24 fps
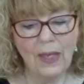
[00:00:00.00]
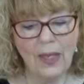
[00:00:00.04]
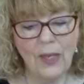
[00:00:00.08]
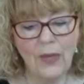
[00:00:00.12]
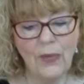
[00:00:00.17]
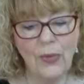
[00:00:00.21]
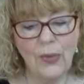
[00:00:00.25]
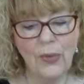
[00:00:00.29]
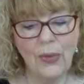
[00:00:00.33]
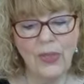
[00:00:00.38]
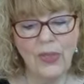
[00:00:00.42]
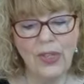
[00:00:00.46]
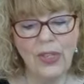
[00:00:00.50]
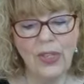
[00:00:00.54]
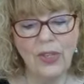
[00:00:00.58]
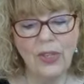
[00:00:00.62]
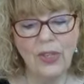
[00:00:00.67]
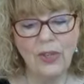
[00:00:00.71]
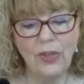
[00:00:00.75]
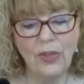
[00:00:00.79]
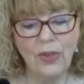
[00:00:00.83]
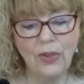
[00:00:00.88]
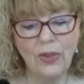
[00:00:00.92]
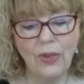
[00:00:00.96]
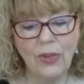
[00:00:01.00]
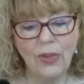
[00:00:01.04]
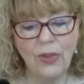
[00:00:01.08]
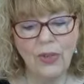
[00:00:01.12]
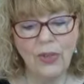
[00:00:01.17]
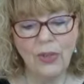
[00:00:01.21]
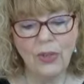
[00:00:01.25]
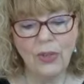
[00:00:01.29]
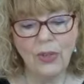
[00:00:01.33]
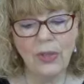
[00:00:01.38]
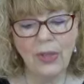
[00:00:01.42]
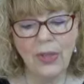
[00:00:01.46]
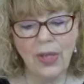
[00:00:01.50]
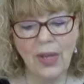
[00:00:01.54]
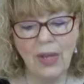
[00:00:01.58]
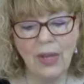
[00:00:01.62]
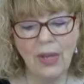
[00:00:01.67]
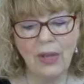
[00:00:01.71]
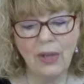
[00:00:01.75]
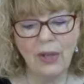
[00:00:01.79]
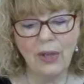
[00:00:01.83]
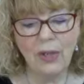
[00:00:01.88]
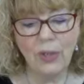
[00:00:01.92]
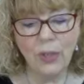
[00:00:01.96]
If you think
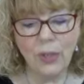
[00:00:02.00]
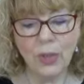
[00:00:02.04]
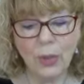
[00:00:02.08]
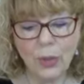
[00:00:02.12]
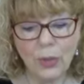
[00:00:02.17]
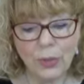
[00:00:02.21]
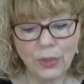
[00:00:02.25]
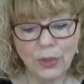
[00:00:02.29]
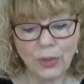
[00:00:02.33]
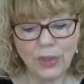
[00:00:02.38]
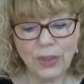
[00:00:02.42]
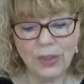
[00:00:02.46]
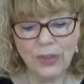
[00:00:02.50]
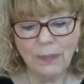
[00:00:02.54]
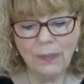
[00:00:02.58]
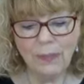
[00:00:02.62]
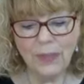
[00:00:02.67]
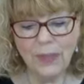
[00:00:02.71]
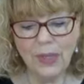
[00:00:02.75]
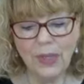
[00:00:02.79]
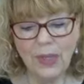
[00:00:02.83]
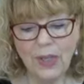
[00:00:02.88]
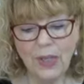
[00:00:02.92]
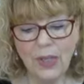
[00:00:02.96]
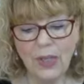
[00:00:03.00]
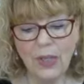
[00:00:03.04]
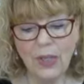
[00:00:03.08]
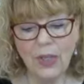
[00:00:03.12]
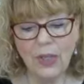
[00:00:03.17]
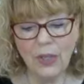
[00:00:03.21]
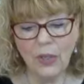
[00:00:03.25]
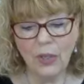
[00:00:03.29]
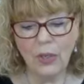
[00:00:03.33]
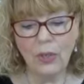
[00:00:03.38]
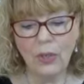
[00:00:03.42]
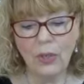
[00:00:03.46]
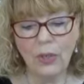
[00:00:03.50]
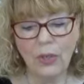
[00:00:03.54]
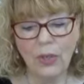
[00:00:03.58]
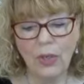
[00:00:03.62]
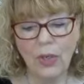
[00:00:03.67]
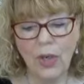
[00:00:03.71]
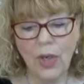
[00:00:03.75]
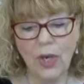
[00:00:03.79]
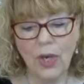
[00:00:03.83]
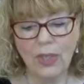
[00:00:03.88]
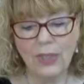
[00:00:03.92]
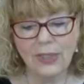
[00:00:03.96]
you'll lose, you're
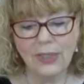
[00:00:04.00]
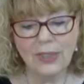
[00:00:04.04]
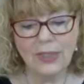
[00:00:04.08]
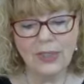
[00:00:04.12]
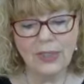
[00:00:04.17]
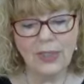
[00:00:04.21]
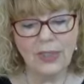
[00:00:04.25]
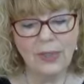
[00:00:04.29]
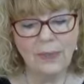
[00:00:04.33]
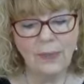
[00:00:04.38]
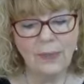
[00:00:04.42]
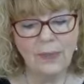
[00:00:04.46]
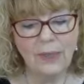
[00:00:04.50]
lost.